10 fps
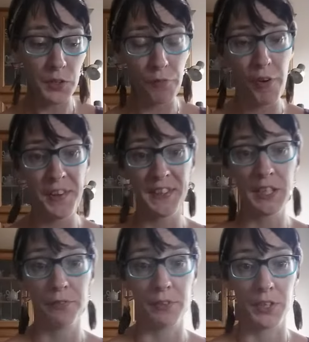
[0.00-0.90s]
So first
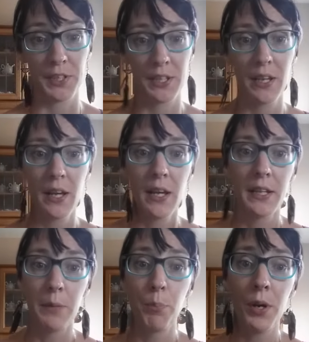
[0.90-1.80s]
things first,
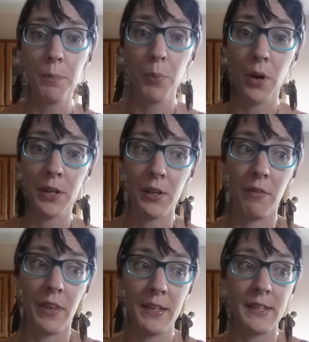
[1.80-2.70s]
the important part
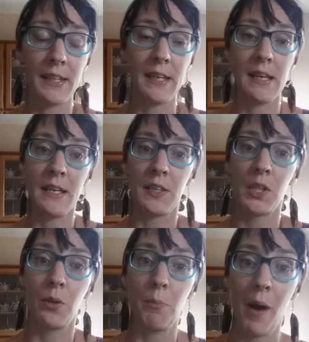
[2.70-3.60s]
of this is
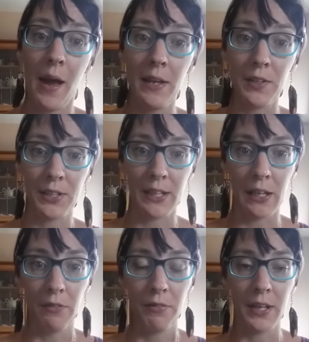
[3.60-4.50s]
to remind
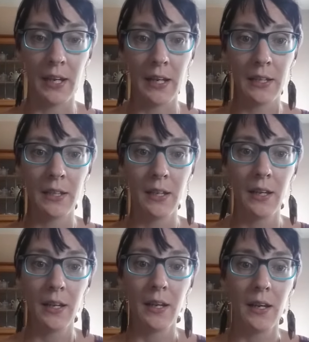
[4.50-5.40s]
yourself that
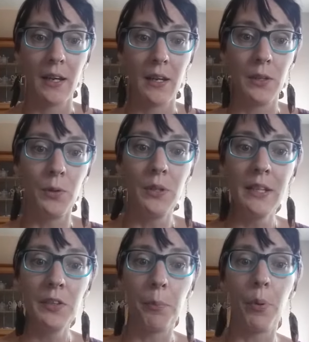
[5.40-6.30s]
you
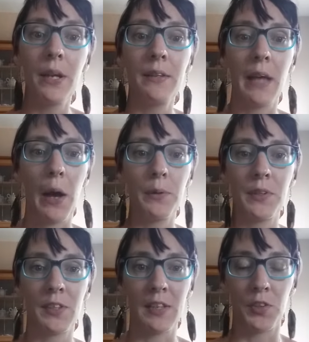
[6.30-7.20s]
need to bring down the
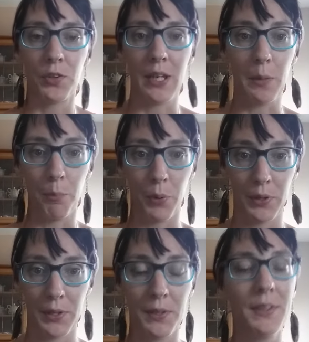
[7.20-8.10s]
sensory
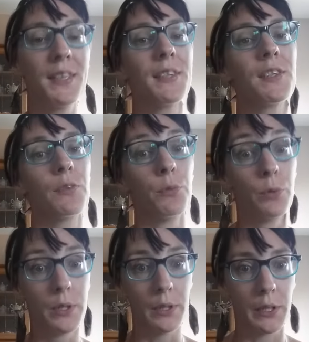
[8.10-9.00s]
input. This is
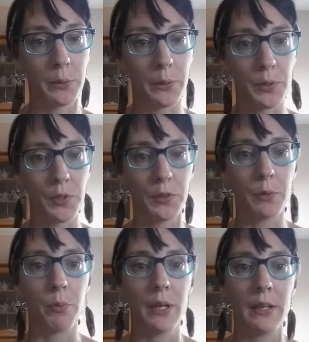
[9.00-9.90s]
really crucial, to
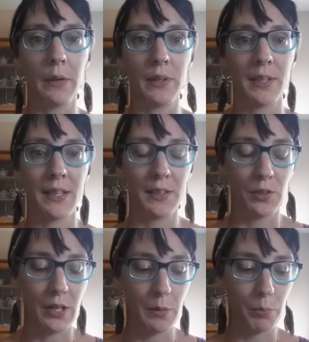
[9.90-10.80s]
bring down that
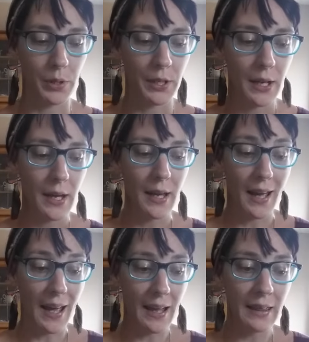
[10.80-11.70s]
sensory input.
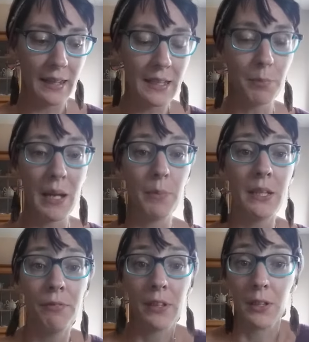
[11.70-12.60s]
And this might be
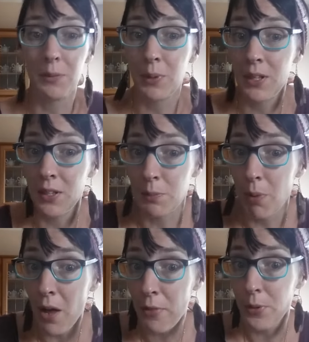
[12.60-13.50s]
difficult because
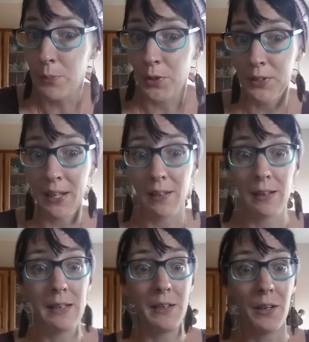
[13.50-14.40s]
bathrooms are
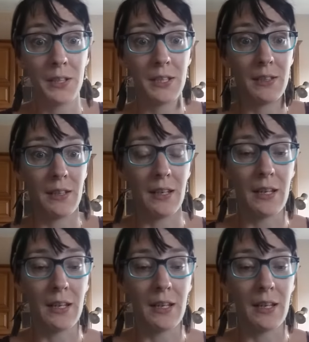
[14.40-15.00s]
technically not